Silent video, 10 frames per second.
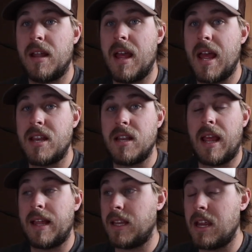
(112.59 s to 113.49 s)
and
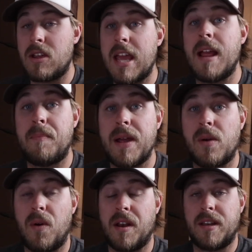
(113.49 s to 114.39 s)
it, you can't
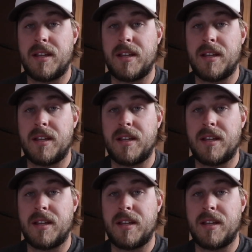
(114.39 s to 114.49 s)
pick one.